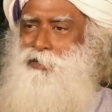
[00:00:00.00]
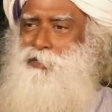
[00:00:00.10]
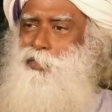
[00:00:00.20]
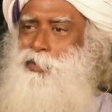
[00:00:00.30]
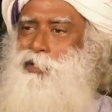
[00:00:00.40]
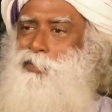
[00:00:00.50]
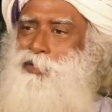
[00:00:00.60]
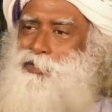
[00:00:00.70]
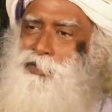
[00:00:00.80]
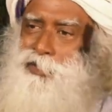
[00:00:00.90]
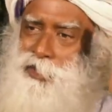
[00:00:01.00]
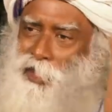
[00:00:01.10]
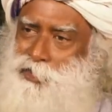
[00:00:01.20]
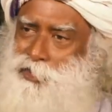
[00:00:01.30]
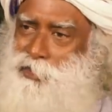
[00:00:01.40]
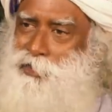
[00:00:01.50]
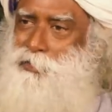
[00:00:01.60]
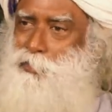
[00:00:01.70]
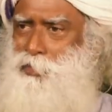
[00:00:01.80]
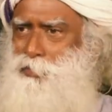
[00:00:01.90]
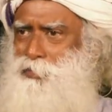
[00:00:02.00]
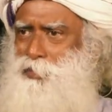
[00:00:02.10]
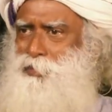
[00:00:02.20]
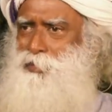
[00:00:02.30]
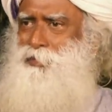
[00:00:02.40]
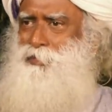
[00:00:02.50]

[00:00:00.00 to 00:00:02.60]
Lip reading: No, ignorance is a tragedy. What do you think?